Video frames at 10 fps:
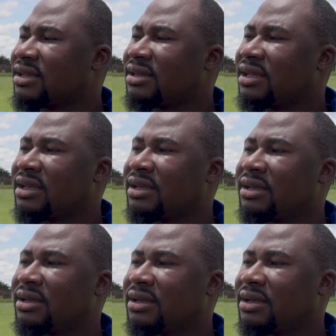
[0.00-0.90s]
in
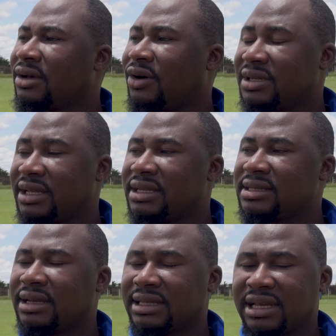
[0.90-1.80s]

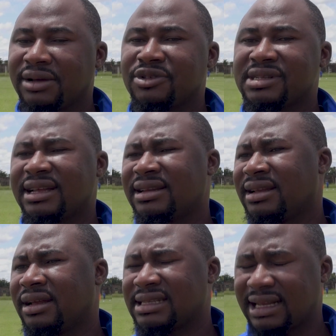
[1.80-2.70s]
the game on
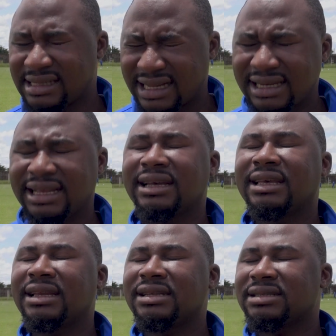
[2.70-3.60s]
Sunday
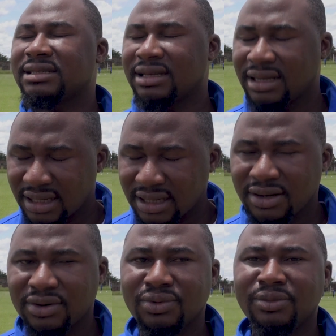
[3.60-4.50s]
against
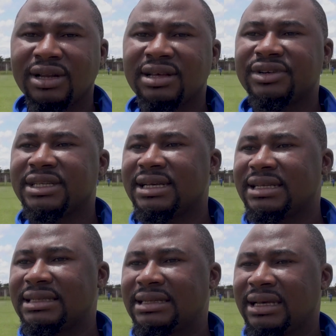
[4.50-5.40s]
Lumwana
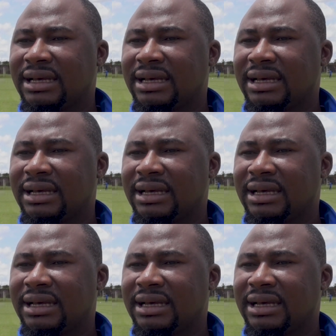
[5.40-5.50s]
Radiance.